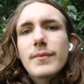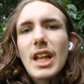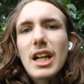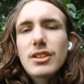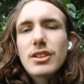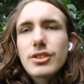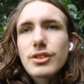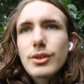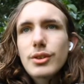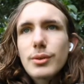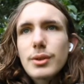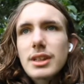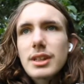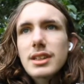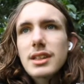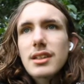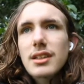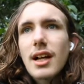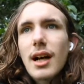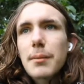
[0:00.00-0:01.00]
as soon as
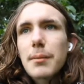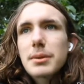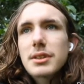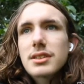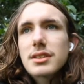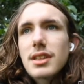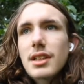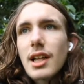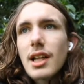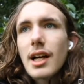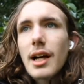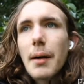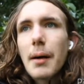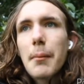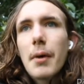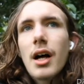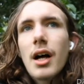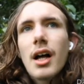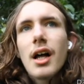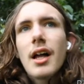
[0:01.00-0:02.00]
it happens to
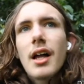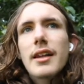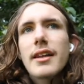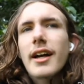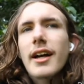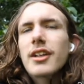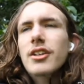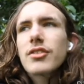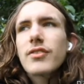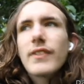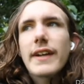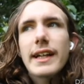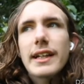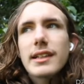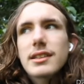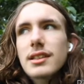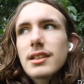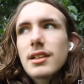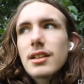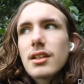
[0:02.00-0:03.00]
them, they're
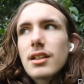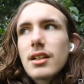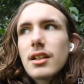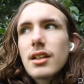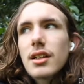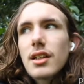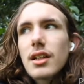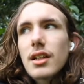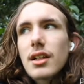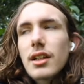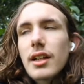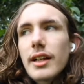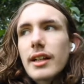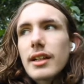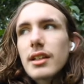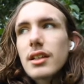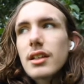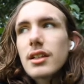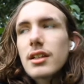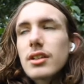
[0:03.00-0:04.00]
crazy.
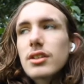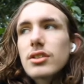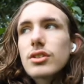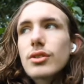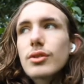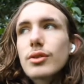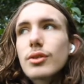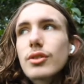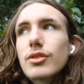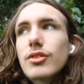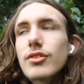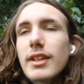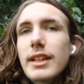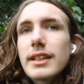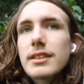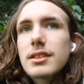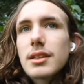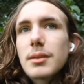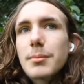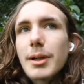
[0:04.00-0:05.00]
Like, they'll go
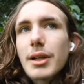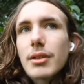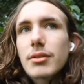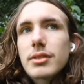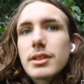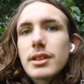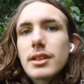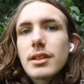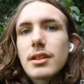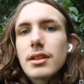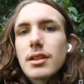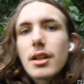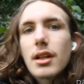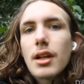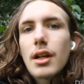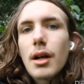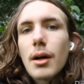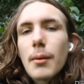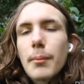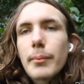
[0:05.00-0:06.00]
crazy about it,
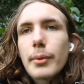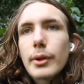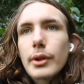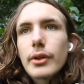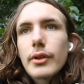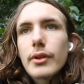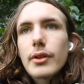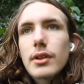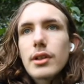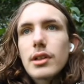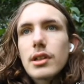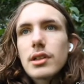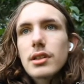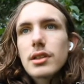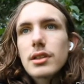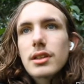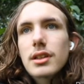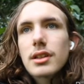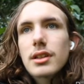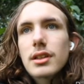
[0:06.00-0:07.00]
but
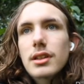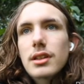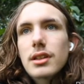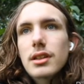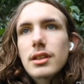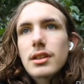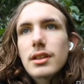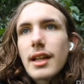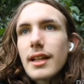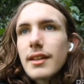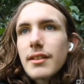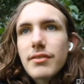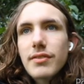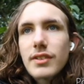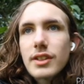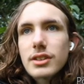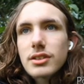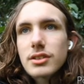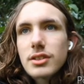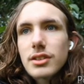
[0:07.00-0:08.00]
they're the
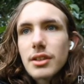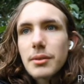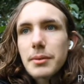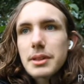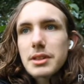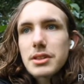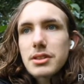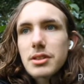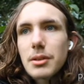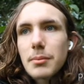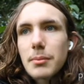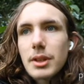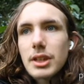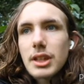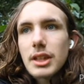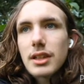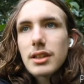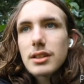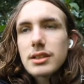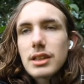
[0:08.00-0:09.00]
first to do it to
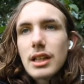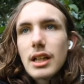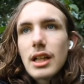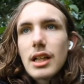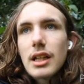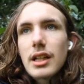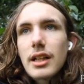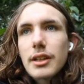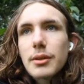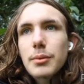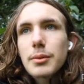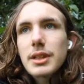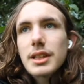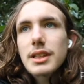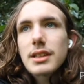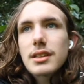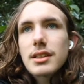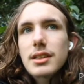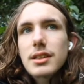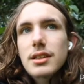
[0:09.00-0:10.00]
somebody else. Like, we
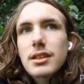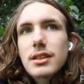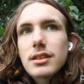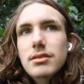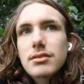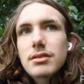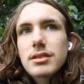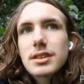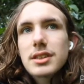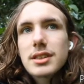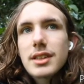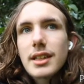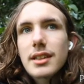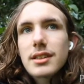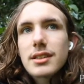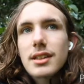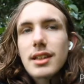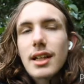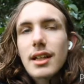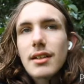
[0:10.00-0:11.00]
need to stick
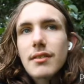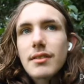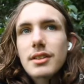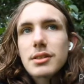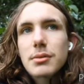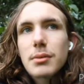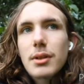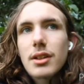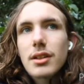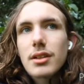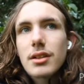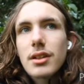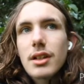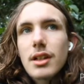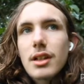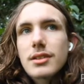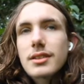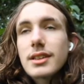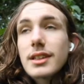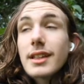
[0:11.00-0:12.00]
together as one
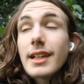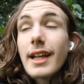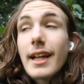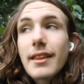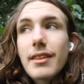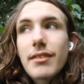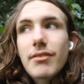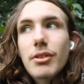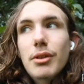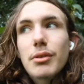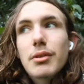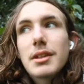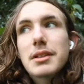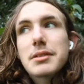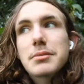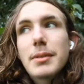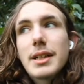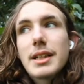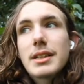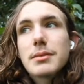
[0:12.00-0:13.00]
to get through
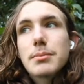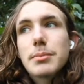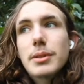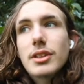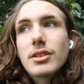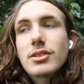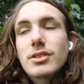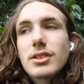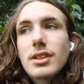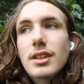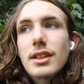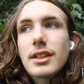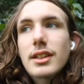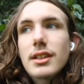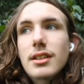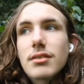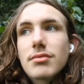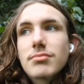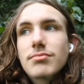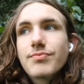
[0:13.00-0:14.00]
this mess because,
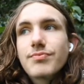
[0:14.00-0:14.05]
like,